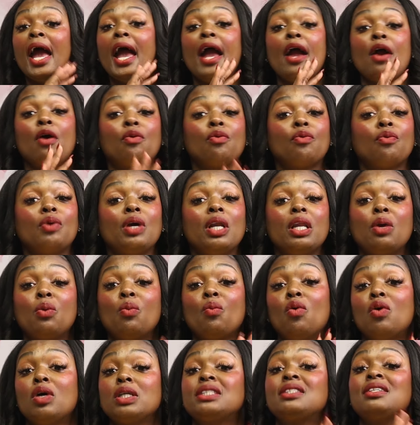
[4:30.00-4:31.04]
and really
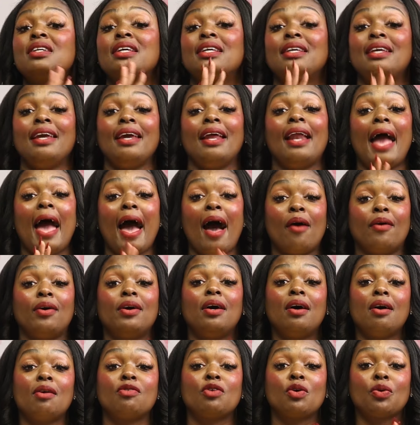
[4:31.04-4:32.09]
want to get out
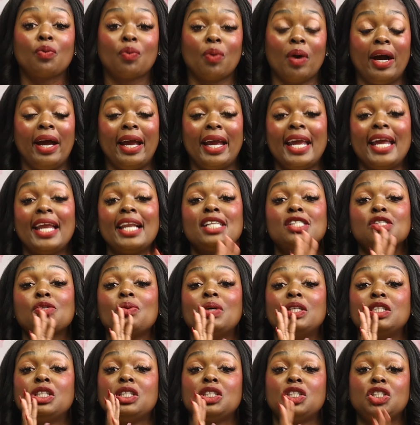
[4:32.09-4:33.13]
of a rut. It is
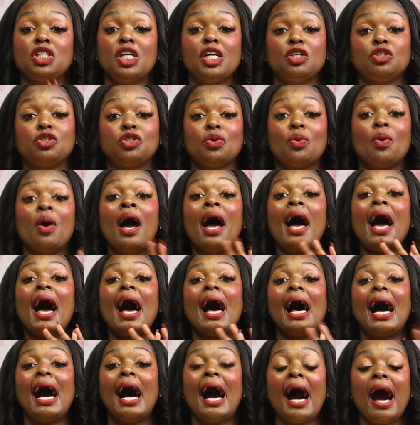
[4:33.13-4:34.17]
going to teach you
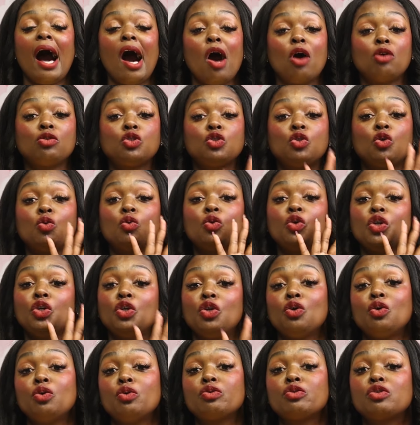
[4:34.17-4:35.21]
how to
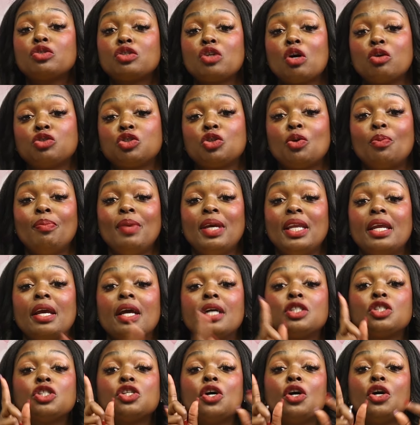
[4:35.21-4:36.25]
use social
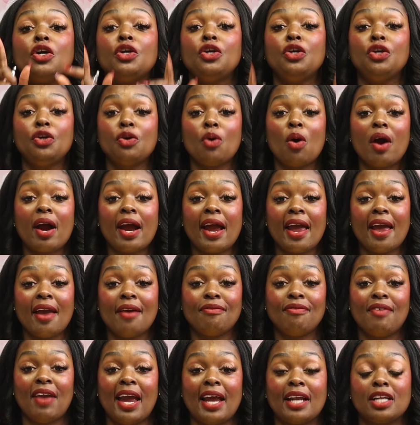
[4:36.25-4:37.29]
media to your
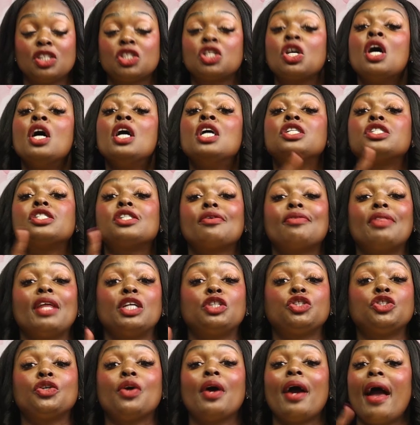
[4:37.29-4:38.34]
advantage so
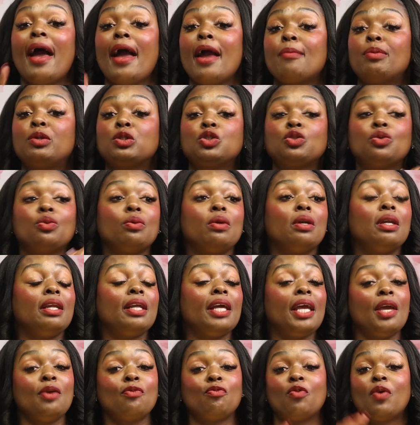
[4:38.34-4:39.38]
that you're able to
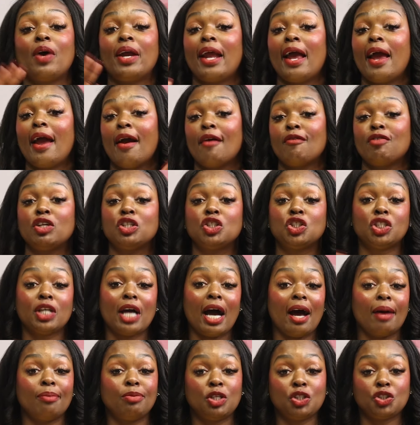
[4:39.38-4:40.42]
leave whatever
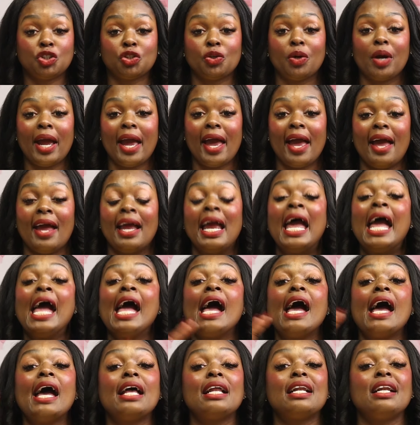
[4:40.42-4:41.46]
job that you're at
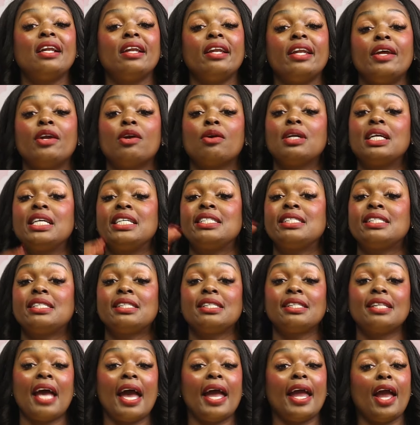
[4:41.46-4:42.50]
and literally
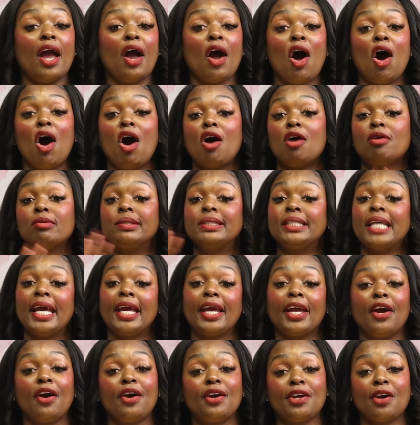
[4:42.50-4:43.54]
stay at home,
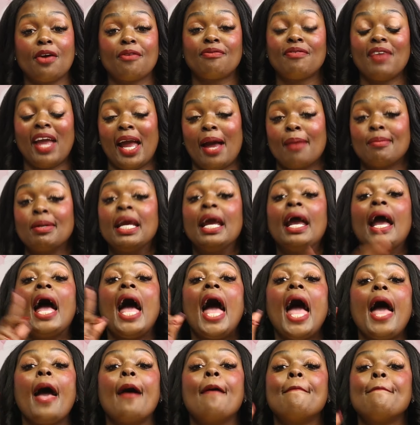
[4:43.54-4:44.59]
take care of your family,
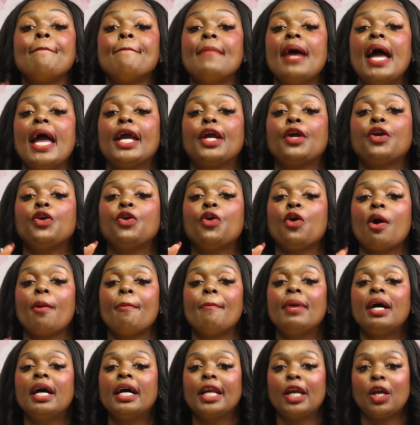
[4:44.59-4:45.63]
and make your
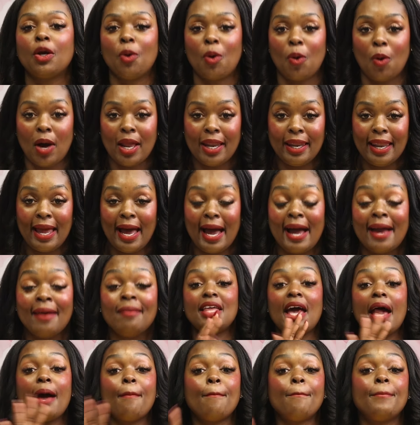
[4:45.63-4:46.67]
money online.
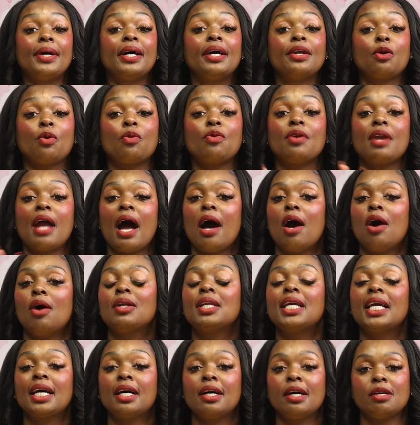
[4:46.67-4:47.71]
That bundle not
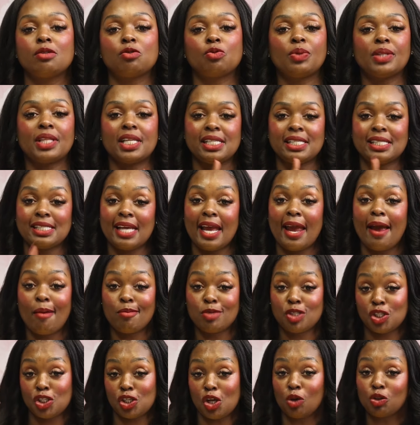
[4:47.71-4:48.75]
only comes with the Sam
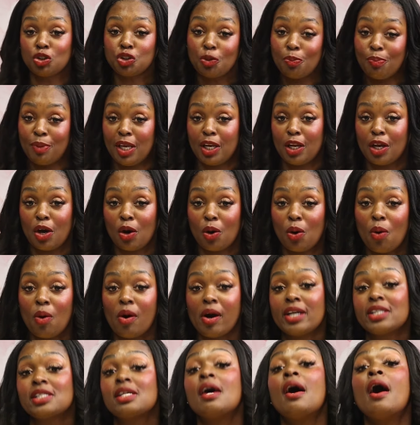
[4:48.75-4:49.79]
Social Media
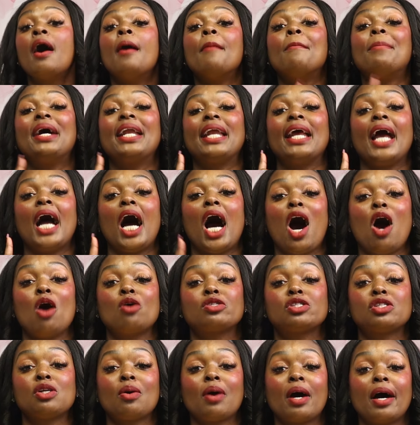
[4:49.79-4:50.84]
course, but it
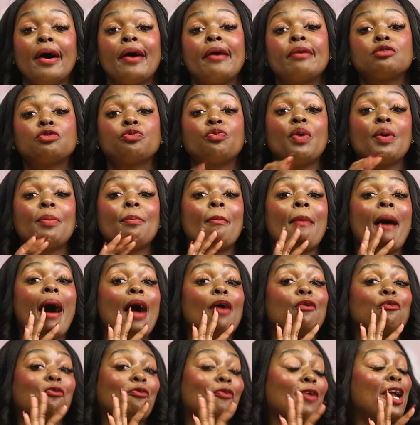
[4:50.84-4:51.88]
also comes with
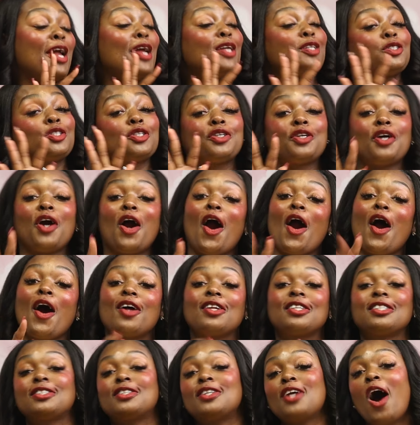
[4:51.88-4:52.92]
my Rich
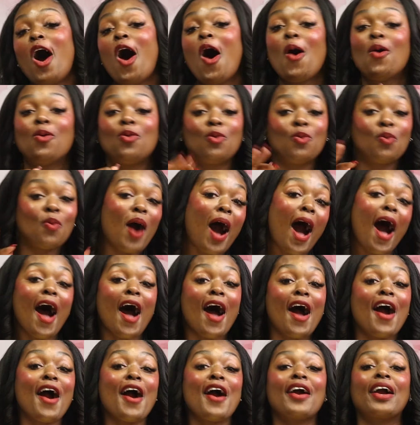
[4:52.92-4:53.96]
Girls Don't
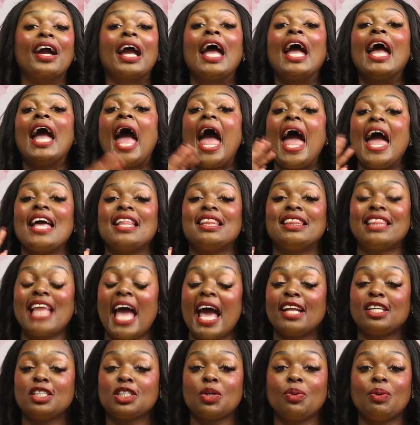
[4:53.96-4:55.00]
Work. And
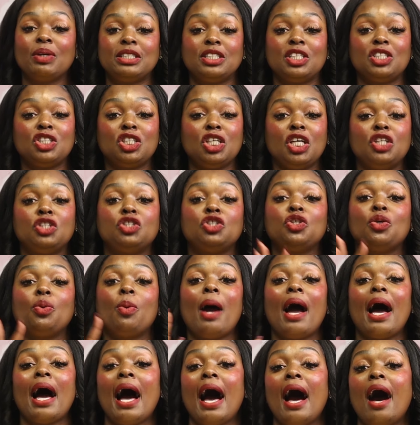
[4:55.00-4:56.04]
that is going to teach you
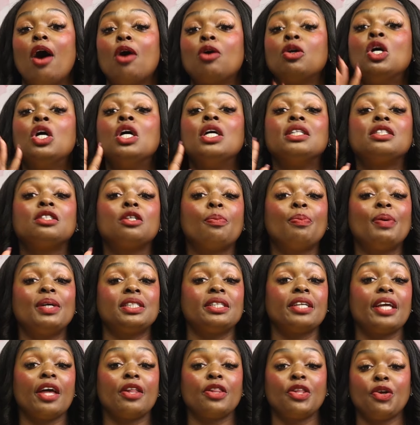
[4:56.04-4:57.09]
how to put
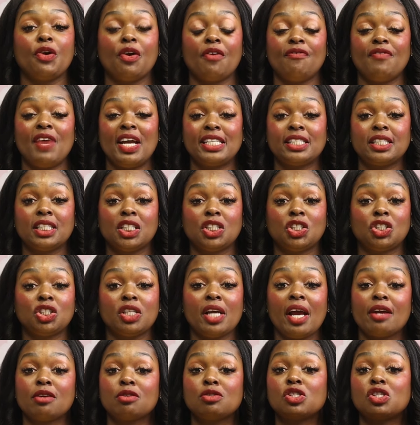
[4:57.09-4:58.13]
together your face Faceless
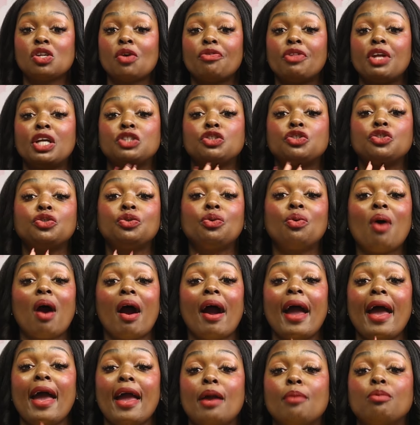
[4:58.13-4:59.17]
channel so that you
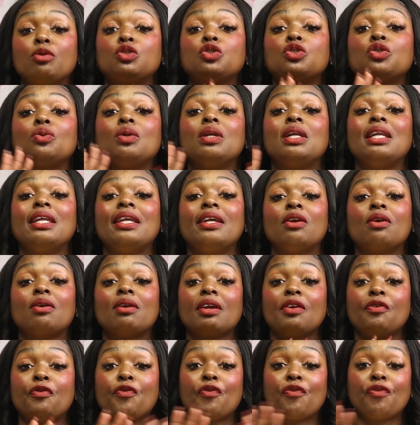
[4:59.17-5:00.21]
are able to
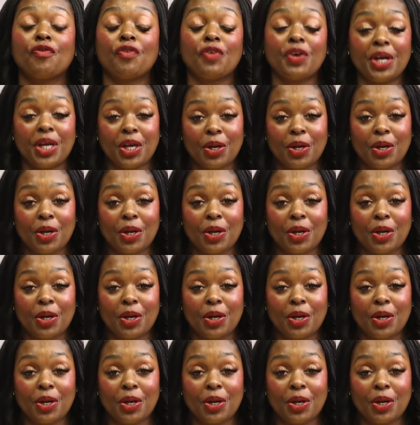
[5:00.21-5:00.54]
literally free